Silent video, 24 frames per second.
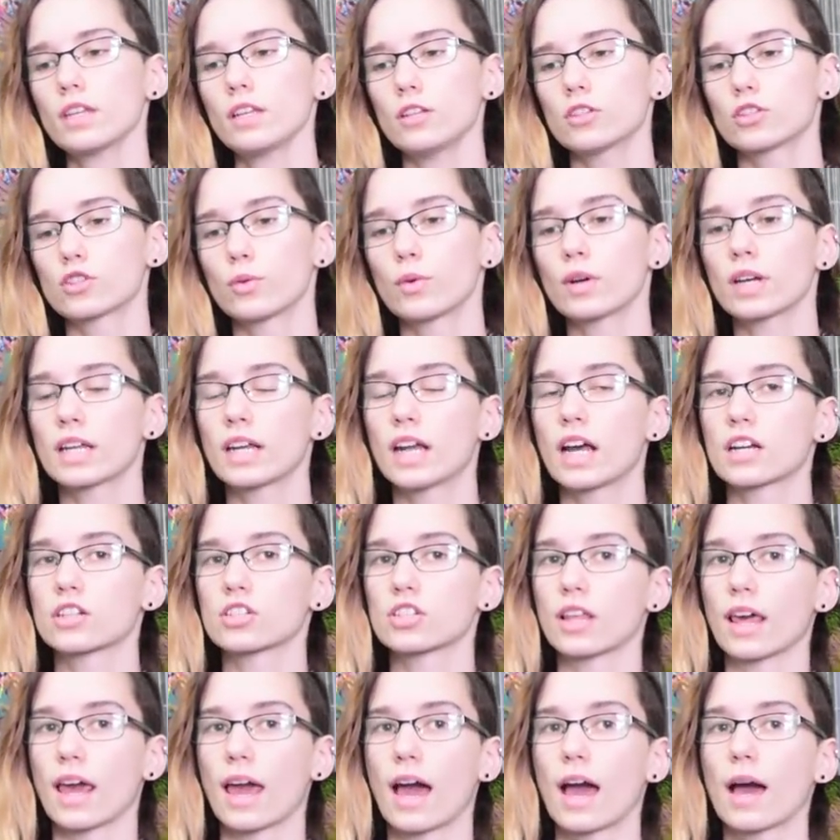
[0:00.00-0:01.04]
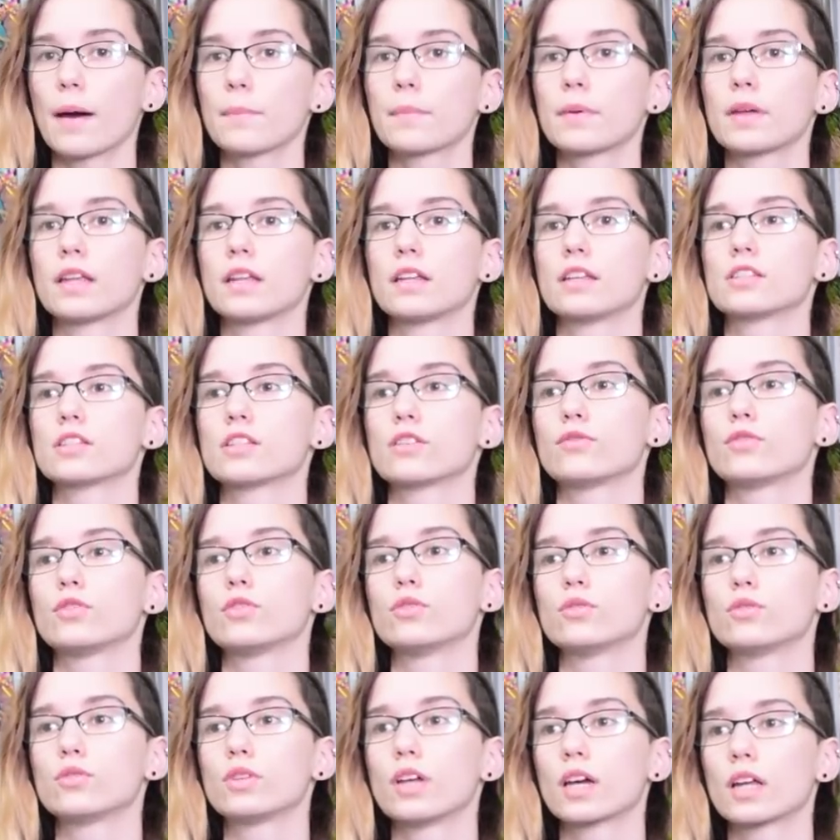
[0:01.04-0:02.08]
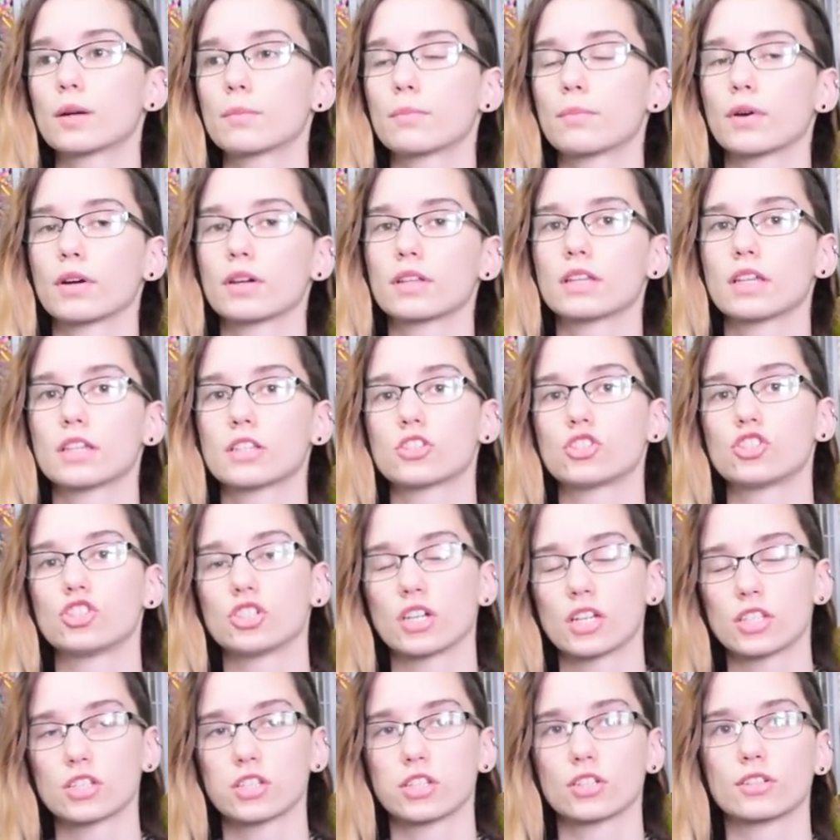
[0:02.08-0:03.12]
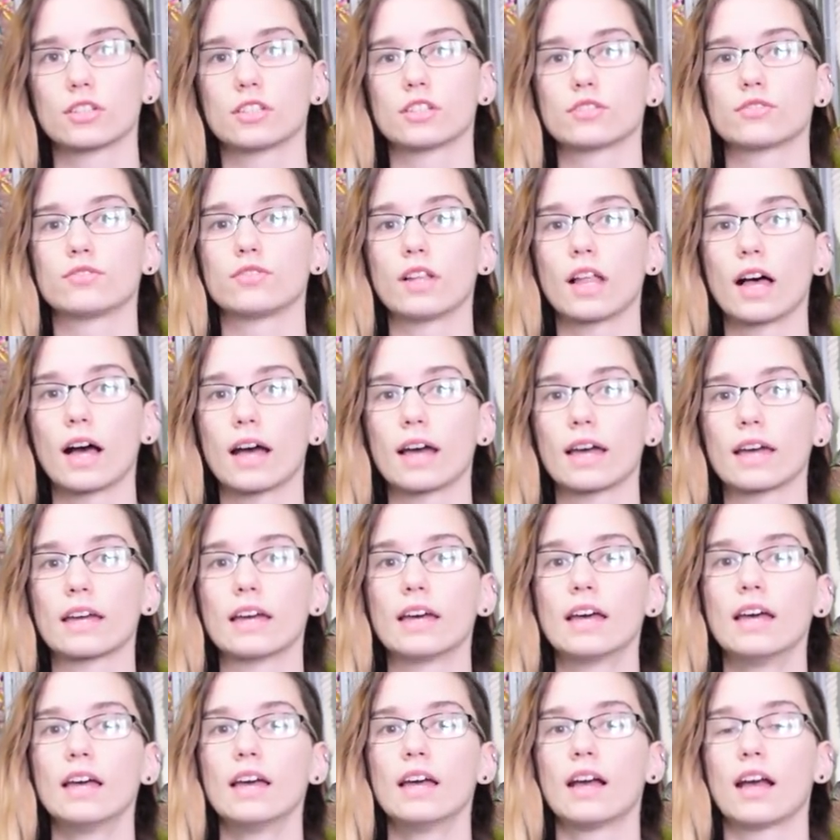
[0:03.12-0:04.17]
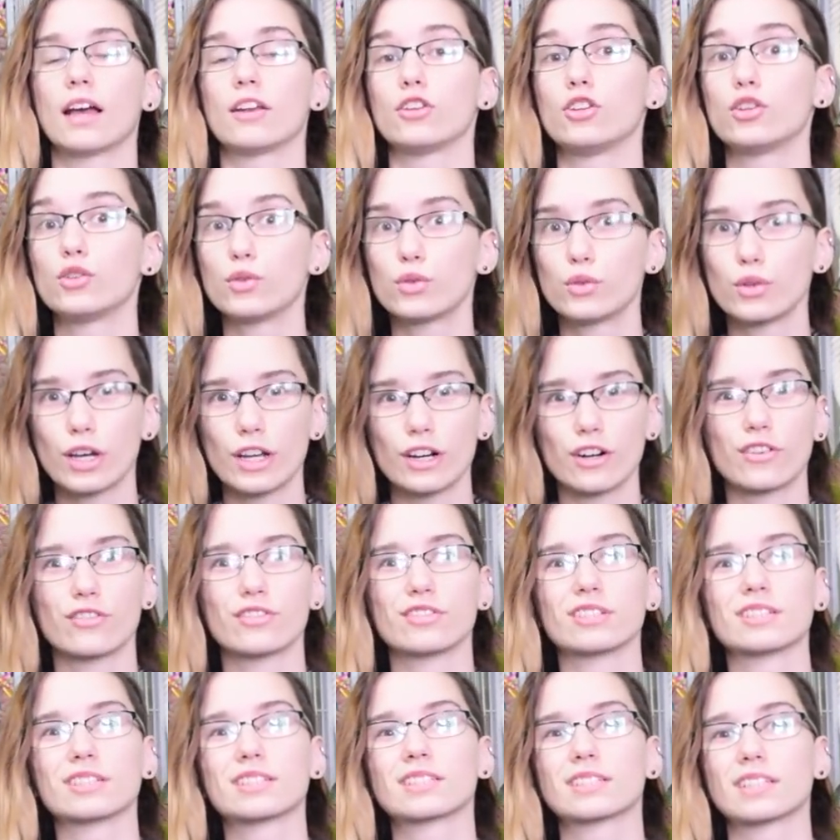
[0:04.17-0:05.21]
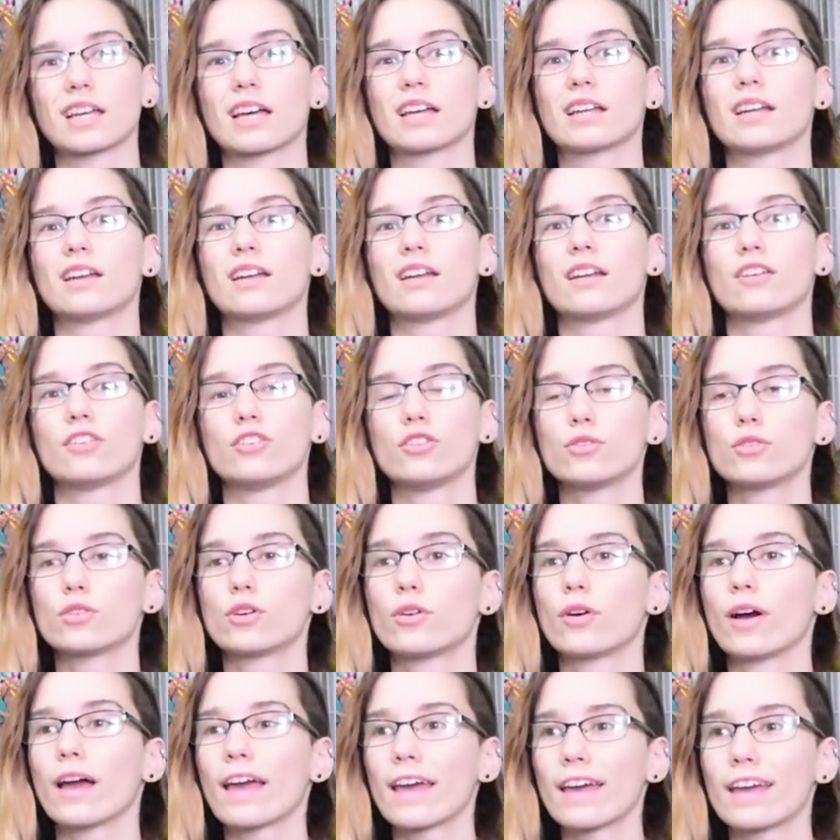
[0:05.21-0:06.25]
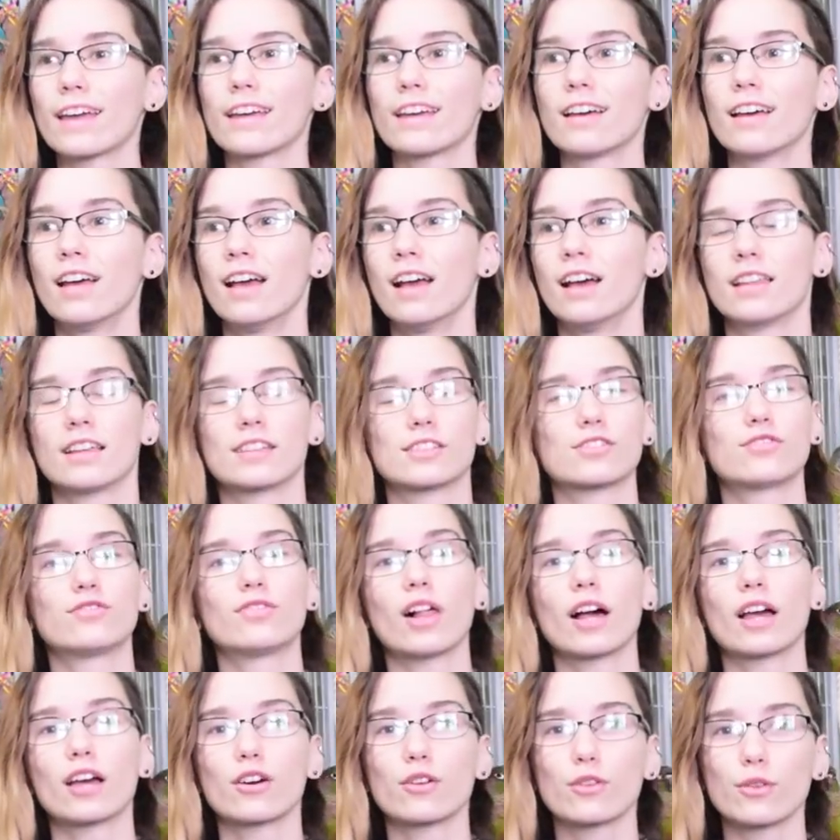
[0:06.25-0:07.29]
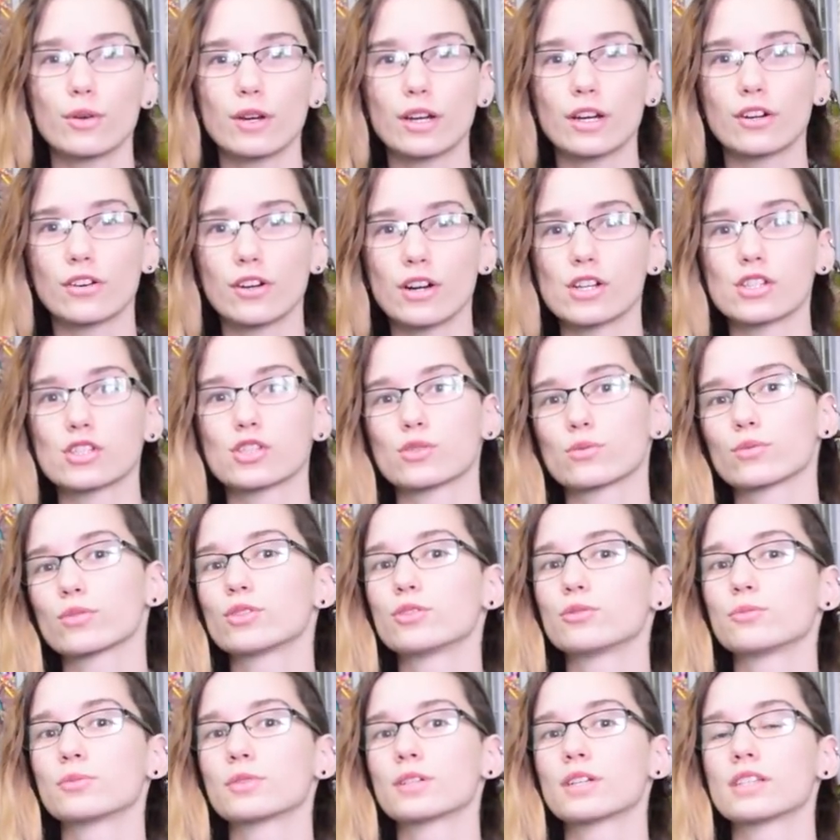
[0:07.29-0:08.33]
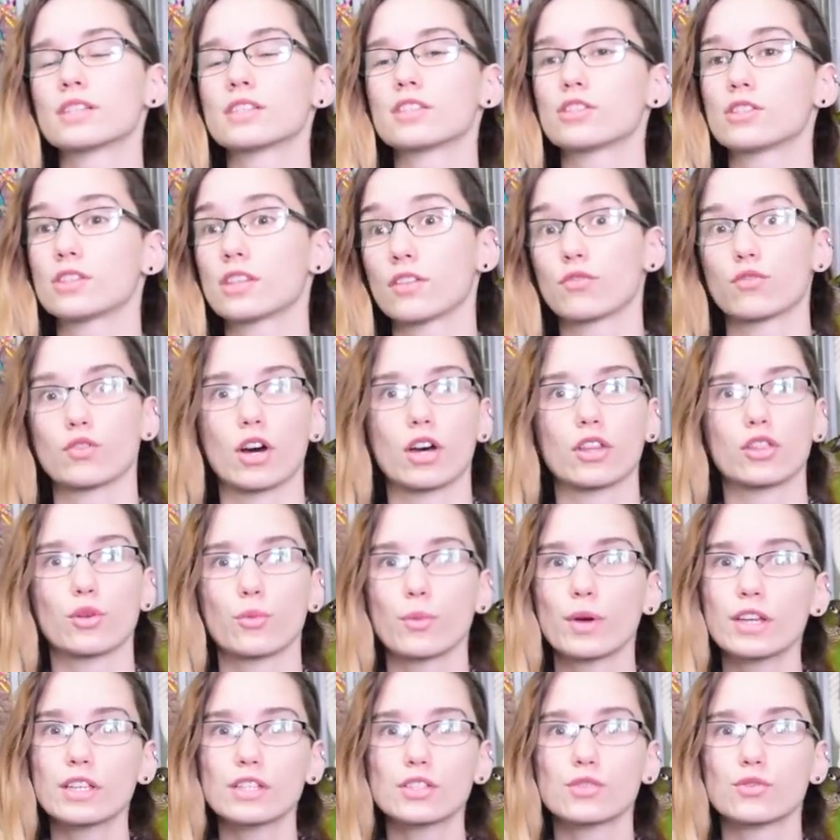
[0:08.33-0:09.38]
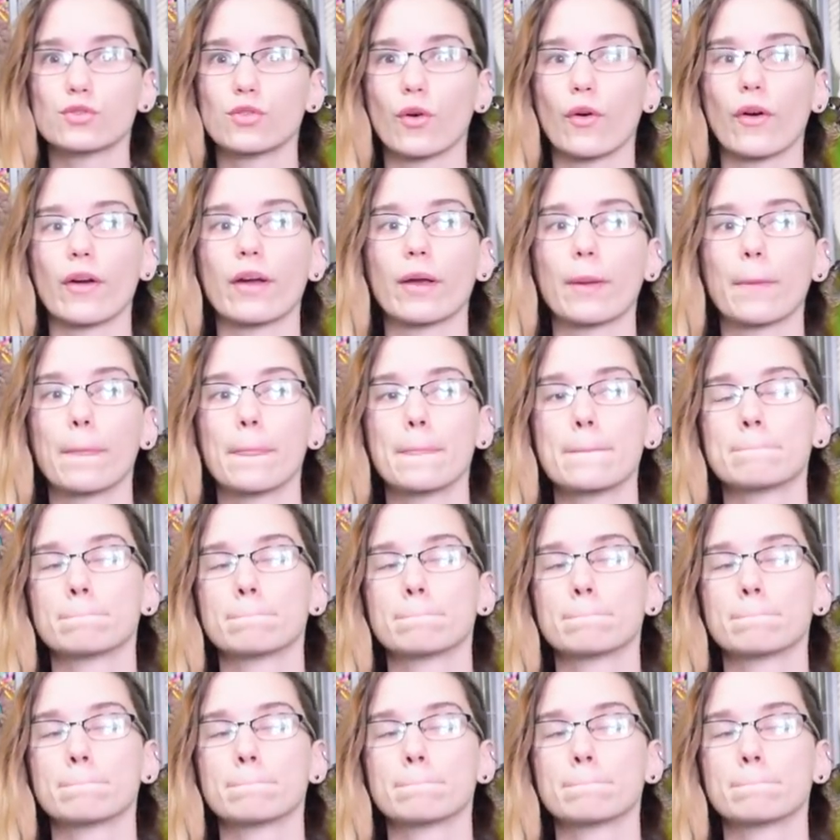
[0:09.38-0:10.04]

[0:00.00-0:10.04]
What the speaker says: So what can actually happen is if you get a bird that's just learning to fly and you get overexcited and you go, hey, let's fly all the way across the room because they've got the wings for it,